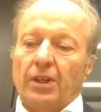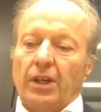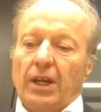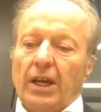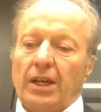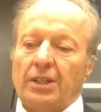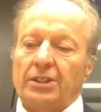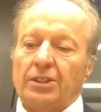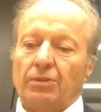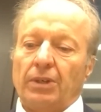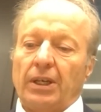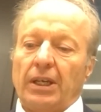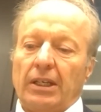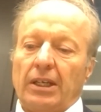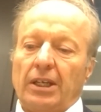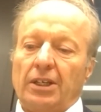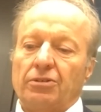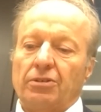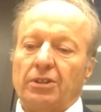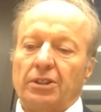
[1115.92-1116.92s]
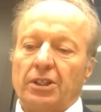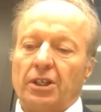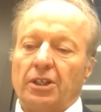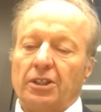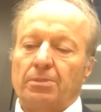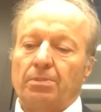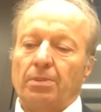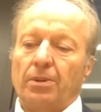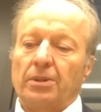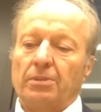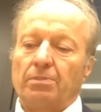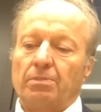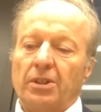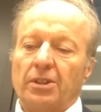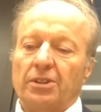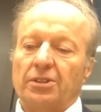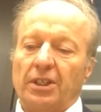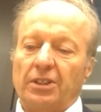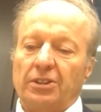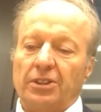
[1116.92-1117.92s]
as a regulatory touch point,
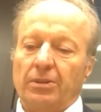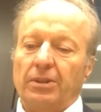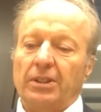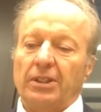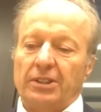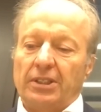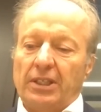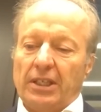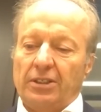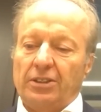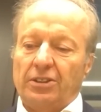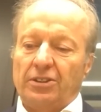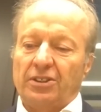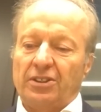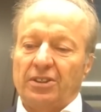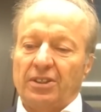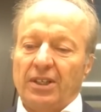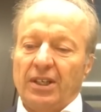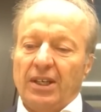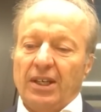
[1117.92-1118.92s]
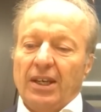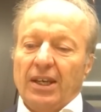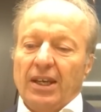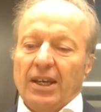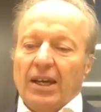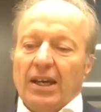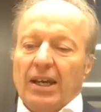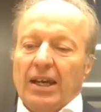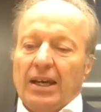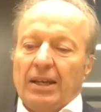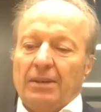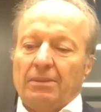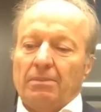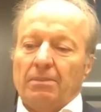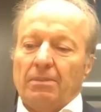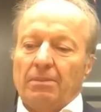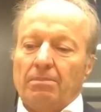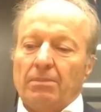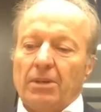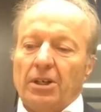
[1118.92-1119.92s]
because they do exist,
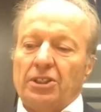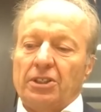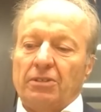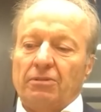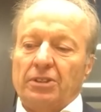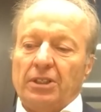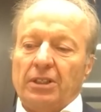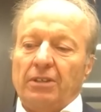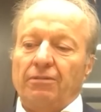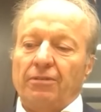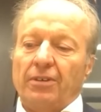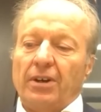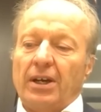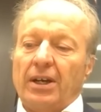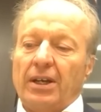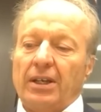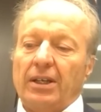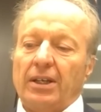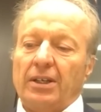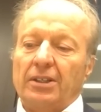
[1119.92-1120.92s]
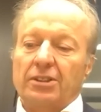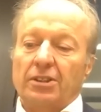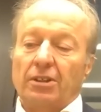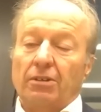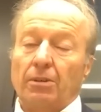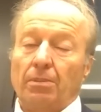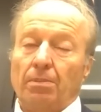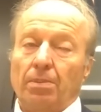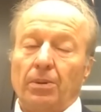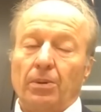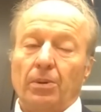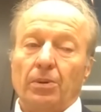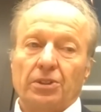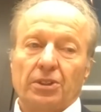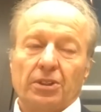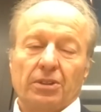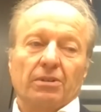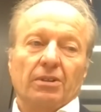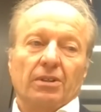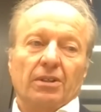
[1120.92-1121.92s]
and much of DeFi, as our report
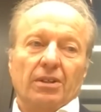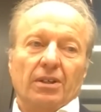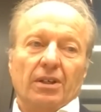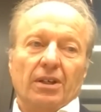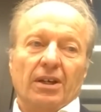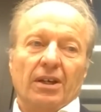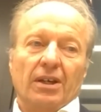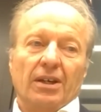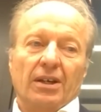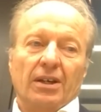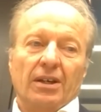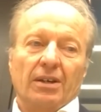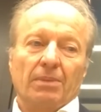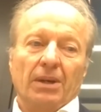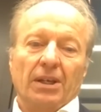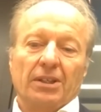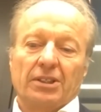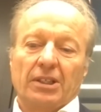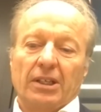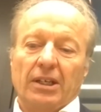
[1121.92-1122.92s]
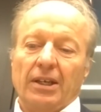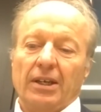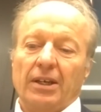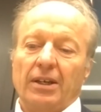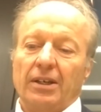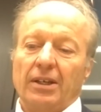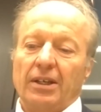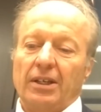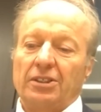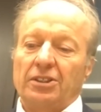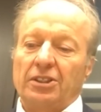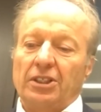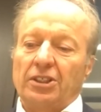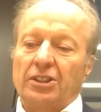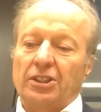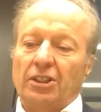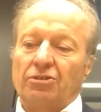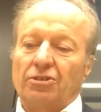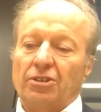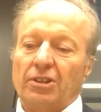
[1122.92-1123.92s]
makes clear, is
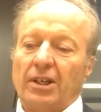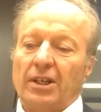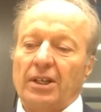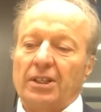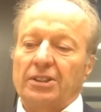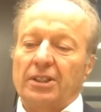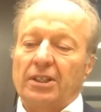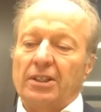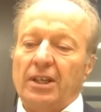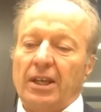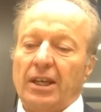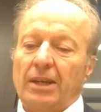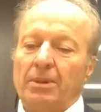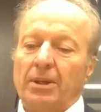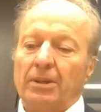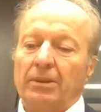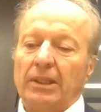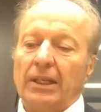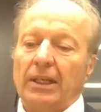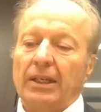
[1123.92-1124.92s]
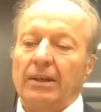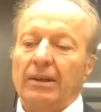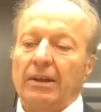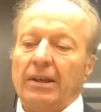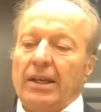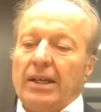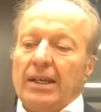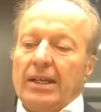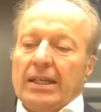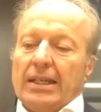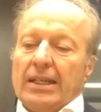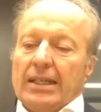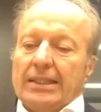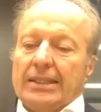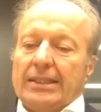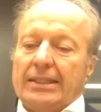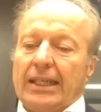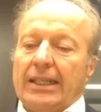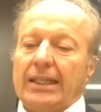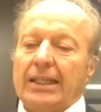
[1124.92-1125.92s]
decentralized in name only.
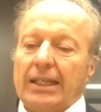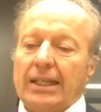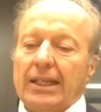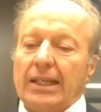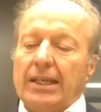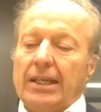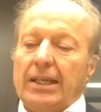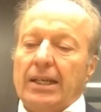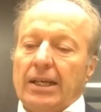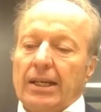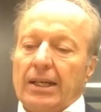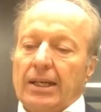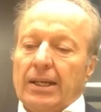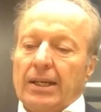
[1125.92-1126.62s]
Secondly,